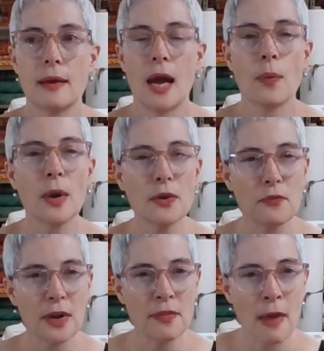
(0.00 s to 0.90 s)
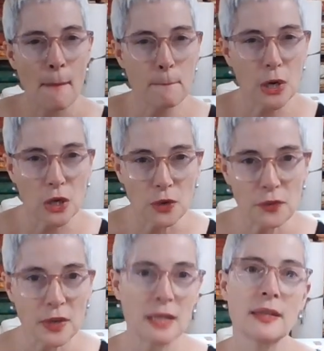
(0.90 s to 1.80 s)
I want to find that
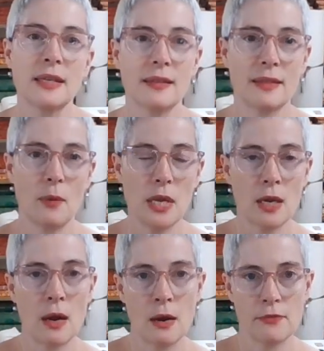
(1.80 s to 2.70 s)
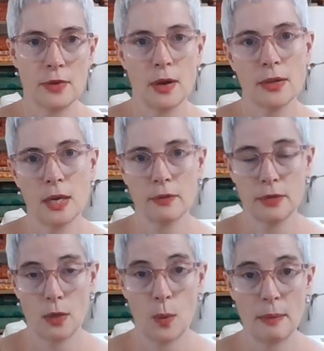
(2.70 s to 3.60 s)
perfect linen that we can offer on the
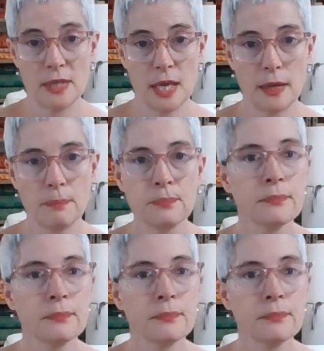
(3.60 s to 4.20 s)
Avlia website.